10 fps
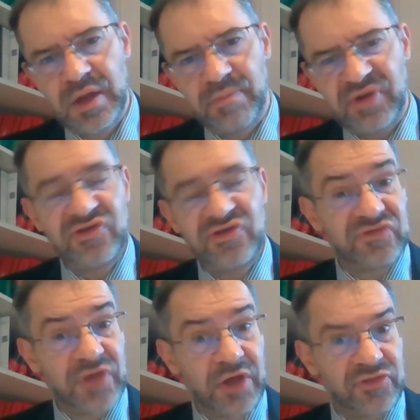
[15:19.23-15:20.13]
but it is
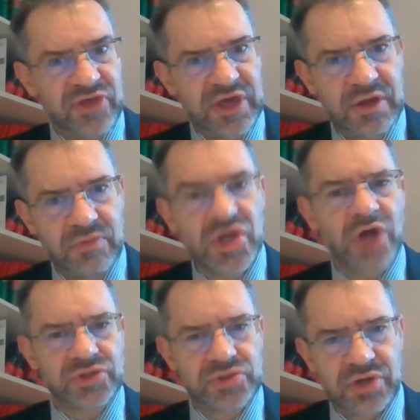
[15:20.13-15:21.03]
another thing
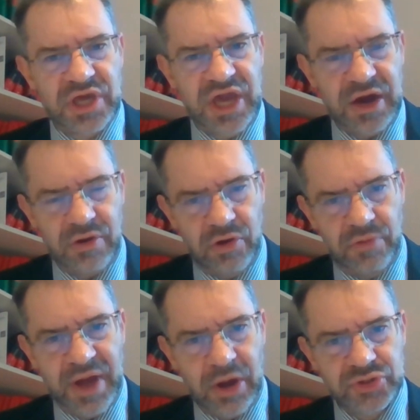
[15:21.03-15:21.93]
not to care
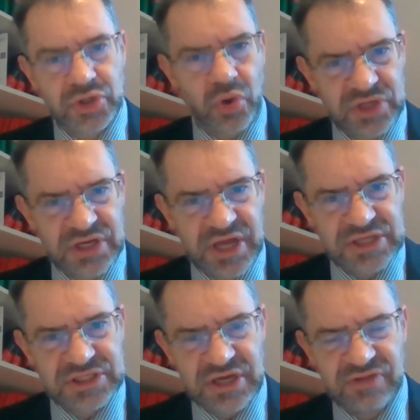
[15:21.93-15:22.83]
about
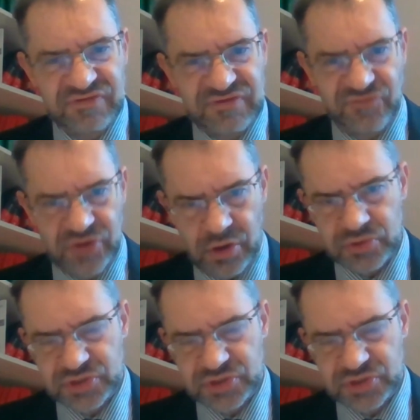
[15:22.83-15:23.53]
coordinating these different laws.